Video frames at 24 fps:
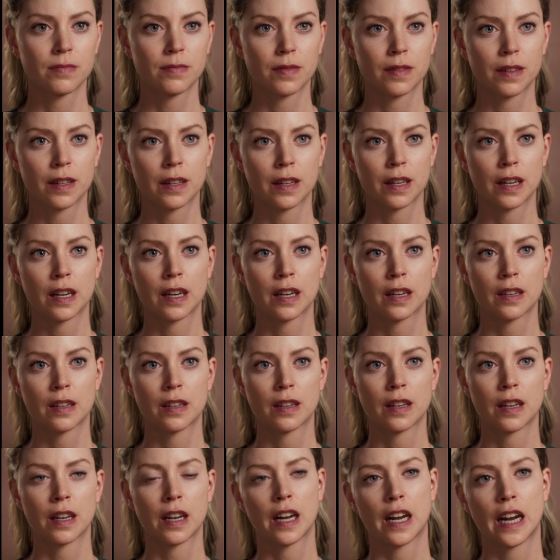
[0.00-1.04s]
That is
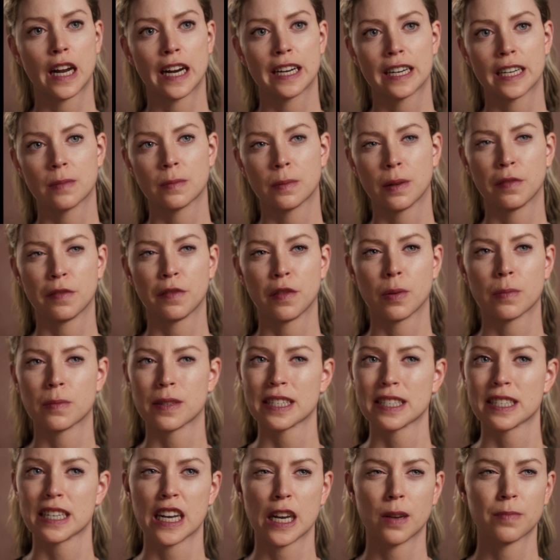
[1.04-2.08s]
what you get.
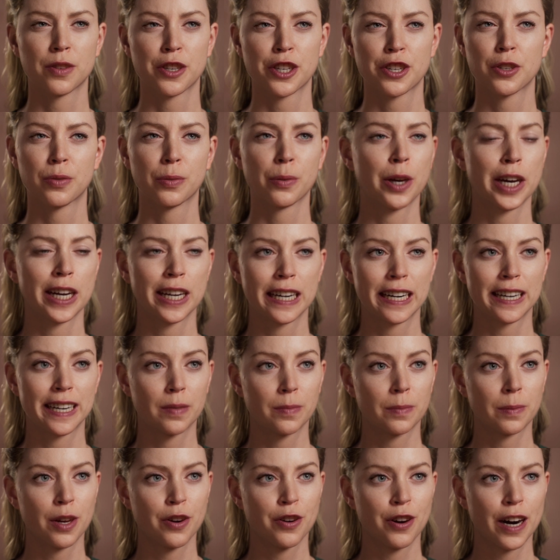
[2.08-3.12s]
So I can't wait to
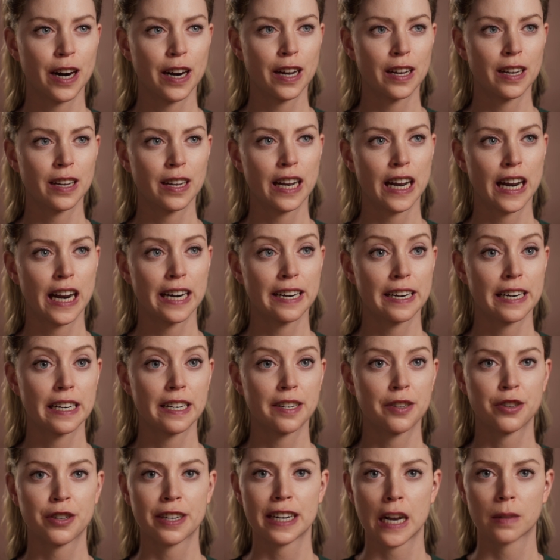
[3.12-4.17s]
test this with a
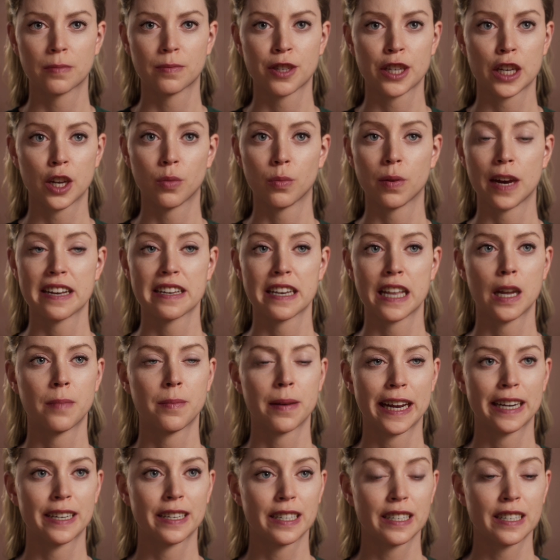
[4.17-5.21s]
newer phone.
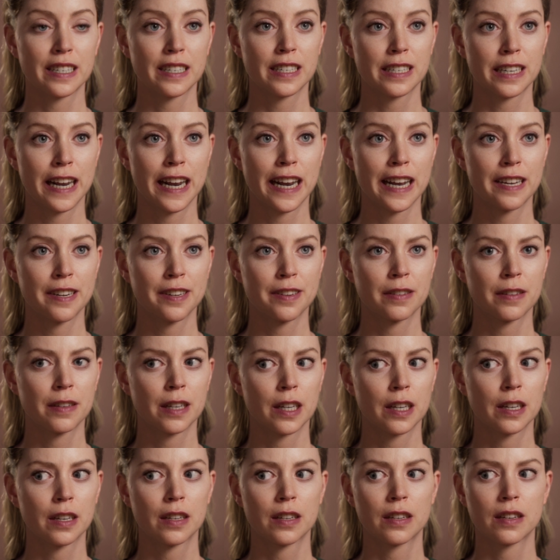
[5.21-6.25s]
So I'll probably try to
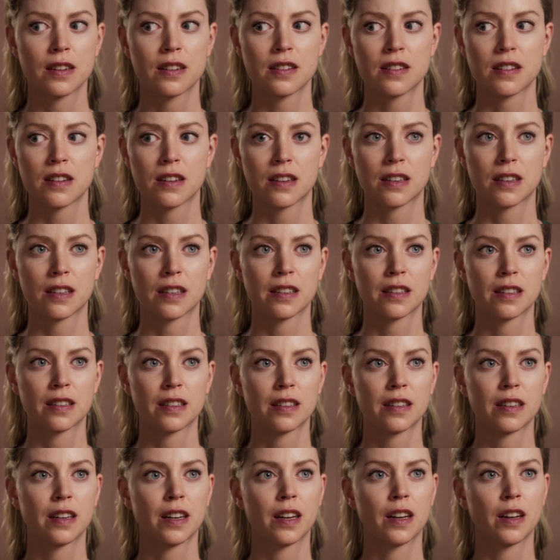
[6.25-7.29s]
get like a refurbished
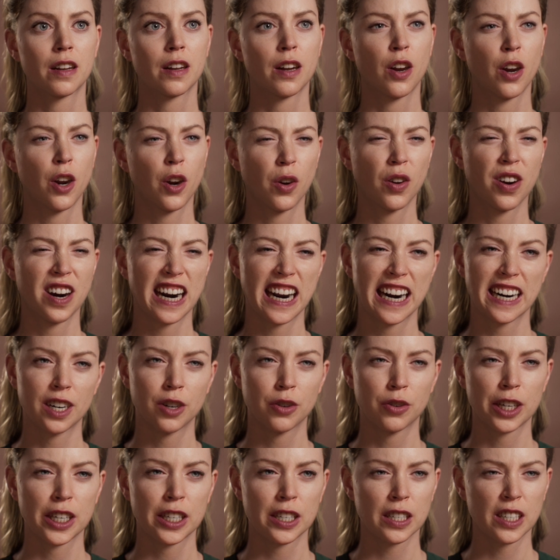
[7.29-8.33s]
iPhone 13 or
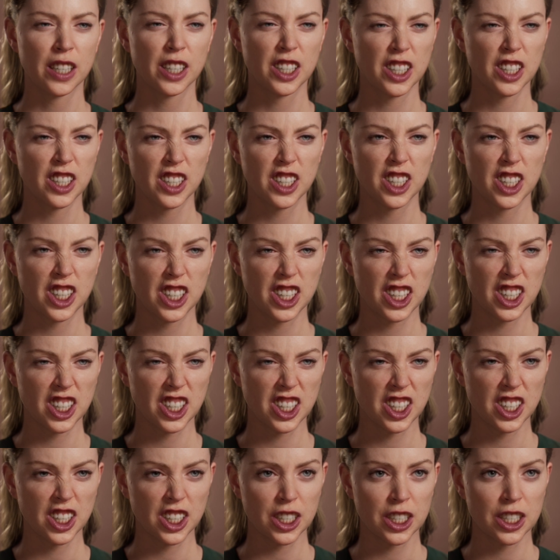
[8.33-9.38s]
iPhone 14
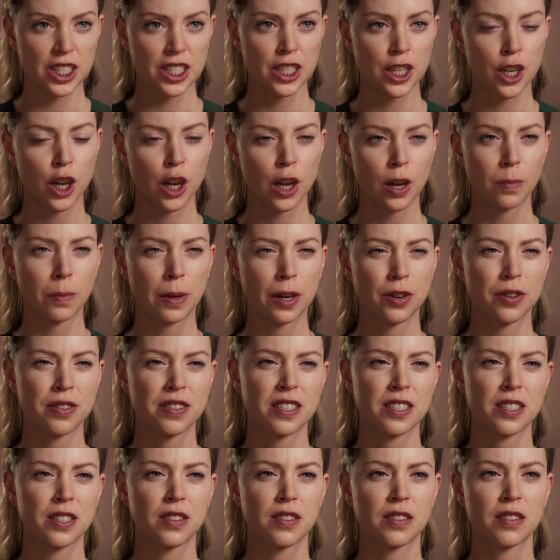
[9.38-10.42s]
and see
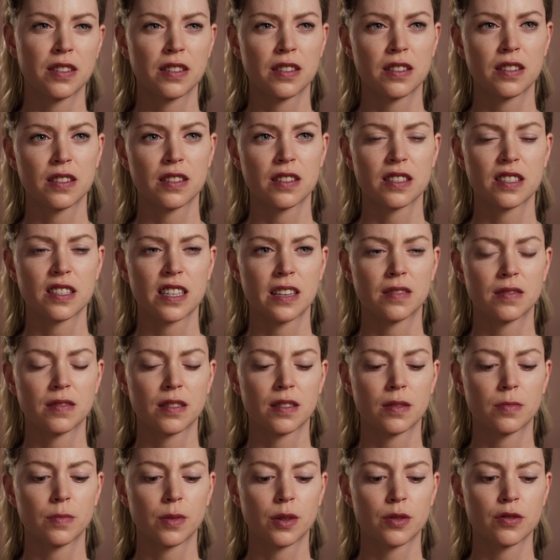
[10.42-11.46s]
what's good. So
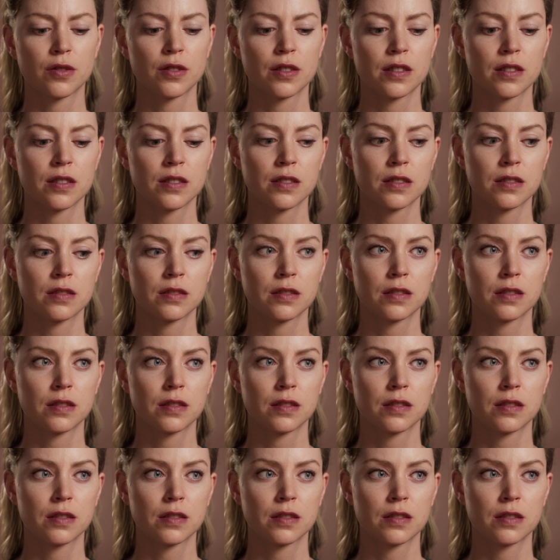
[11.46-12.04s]
anyway, guys,